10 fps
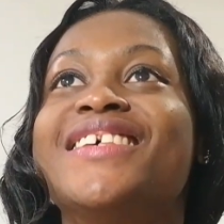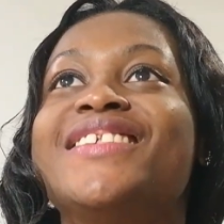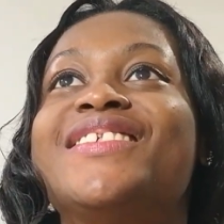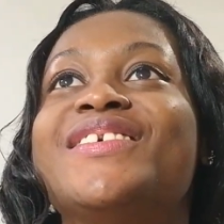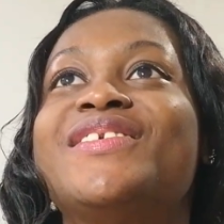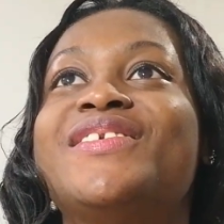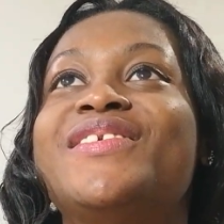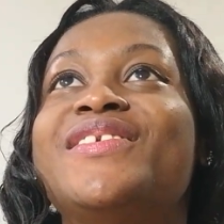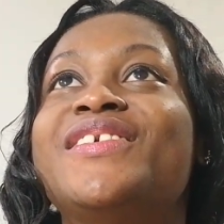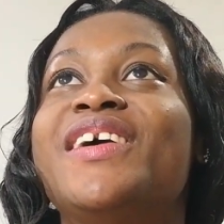
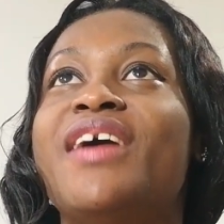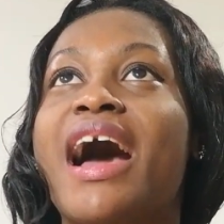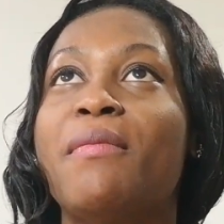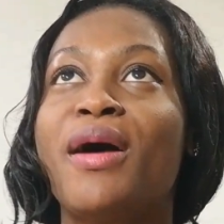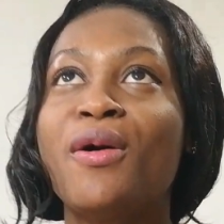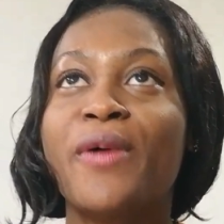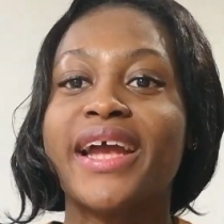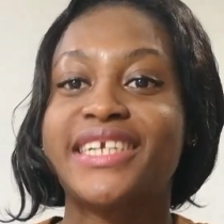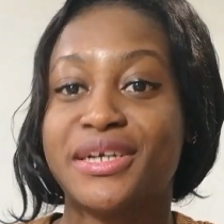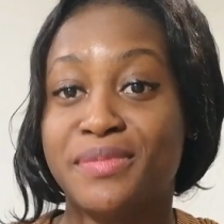So about
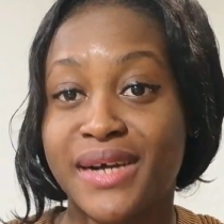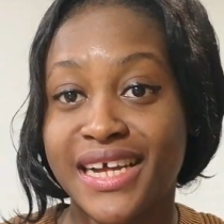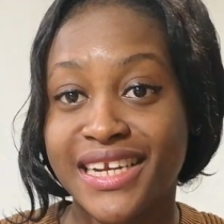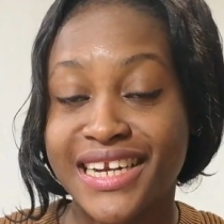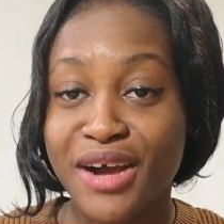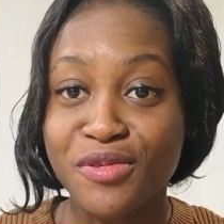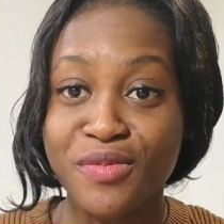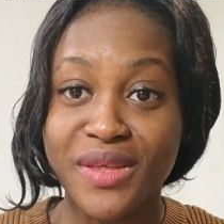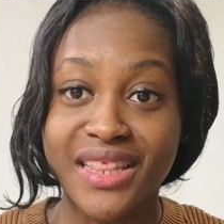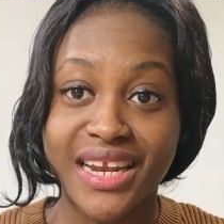why Japan, that will
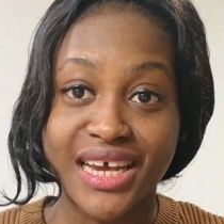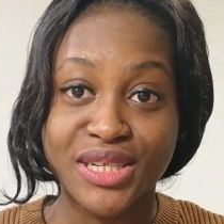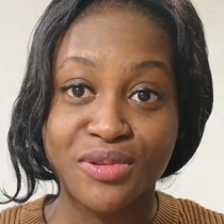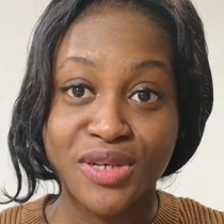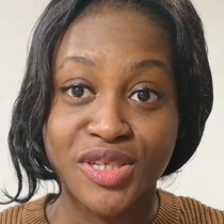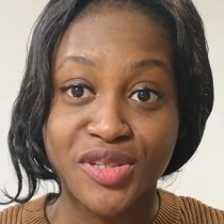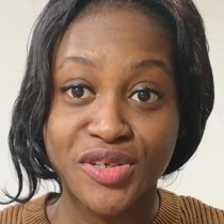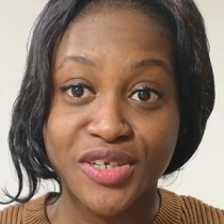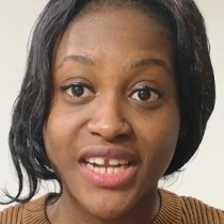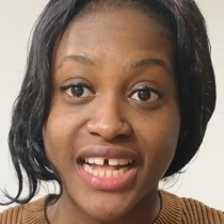be the last
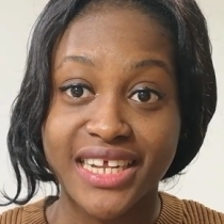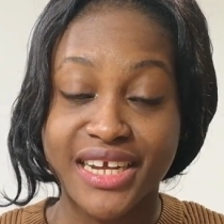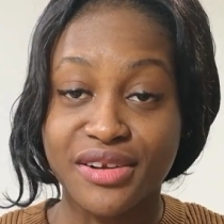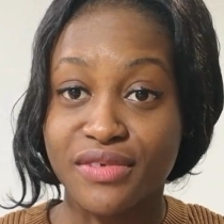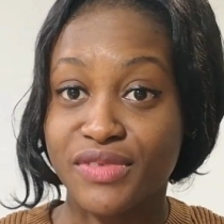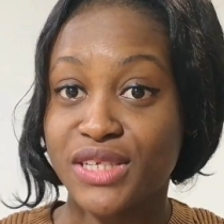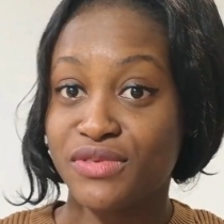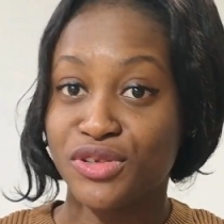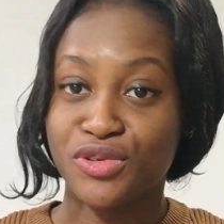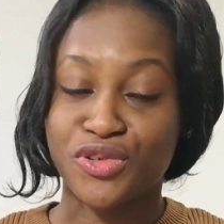question at the end of this
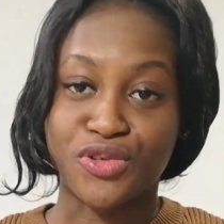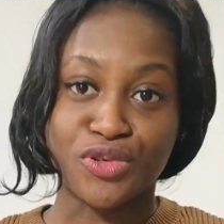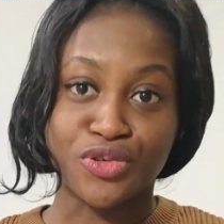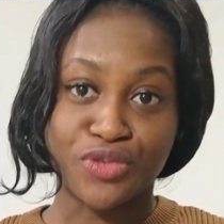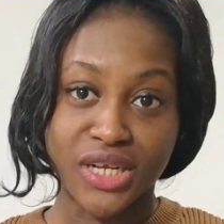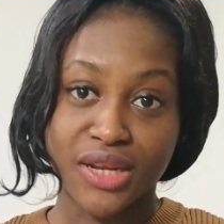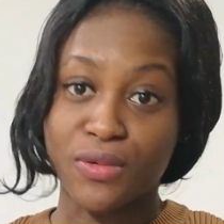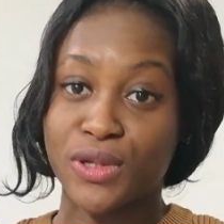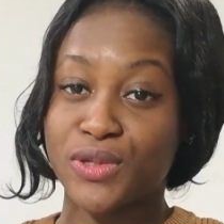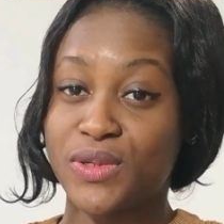video, so you really
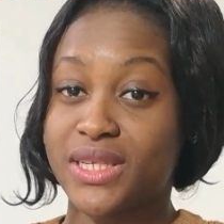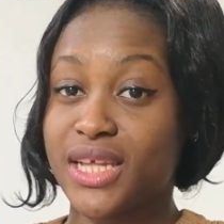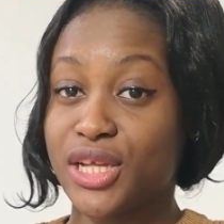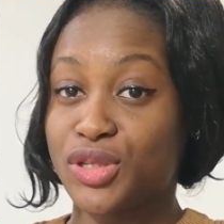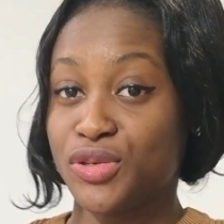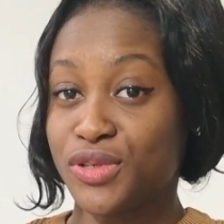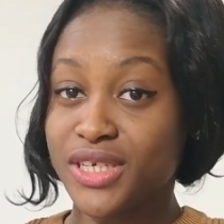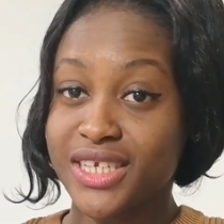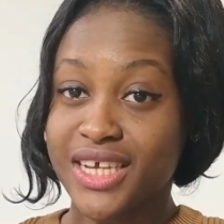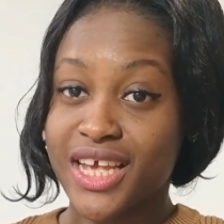want to stay tuned